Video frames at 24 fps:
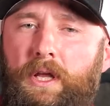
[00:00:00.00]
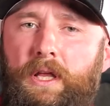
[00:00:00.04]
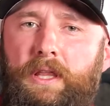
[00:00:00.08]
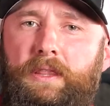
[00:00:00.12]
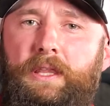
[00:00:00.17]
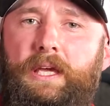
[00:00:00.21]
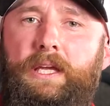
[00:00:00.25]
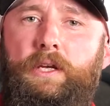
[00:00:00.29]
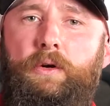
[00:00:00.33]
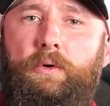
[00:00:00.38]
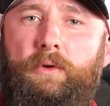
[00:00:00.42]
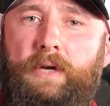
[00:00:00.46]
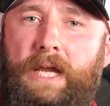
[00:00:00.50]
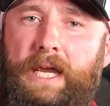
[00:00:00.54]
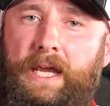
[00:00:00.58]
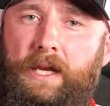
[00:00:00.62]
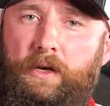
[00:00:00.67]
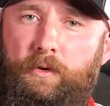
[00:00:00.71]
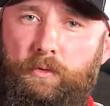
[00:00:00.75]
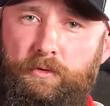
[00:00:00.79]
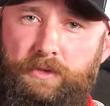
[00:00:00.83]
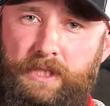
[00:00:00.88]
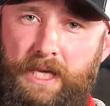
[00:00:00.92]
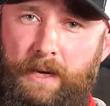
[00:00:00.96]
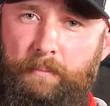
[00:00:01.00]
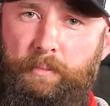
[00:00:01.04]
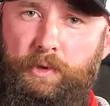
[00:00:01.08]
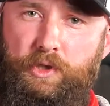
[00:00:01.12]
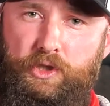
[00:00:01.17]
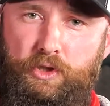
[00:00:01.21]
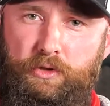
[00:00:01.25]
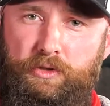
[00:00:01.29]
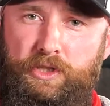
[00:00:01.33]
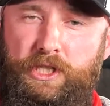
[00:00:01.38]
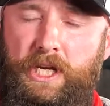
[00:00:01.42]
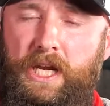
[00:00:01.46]
They don't handle
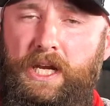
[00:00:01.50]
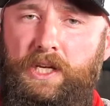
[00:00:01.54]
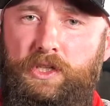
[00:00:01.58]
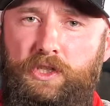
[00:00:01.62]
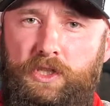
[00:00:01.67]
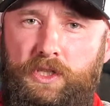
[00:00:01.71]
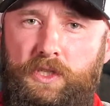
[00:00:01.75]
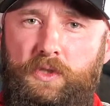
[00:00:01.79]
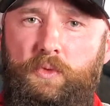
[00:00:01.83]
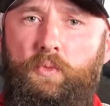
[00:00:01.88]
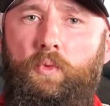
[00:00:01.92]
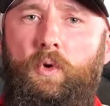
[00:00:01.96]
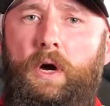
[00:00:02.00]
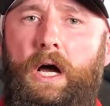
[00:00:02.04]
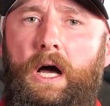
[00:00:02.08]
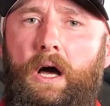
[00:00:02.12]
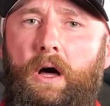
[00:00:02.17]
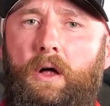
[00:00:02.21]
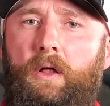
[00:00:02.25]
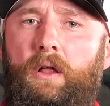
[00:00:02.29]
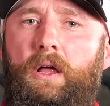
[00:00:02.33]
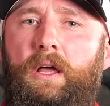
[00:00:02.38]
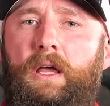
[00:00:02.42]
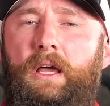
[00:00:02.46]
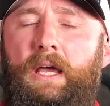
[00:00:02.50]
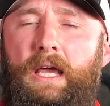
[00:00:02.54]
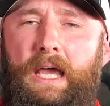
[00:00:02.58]
temperature change as well,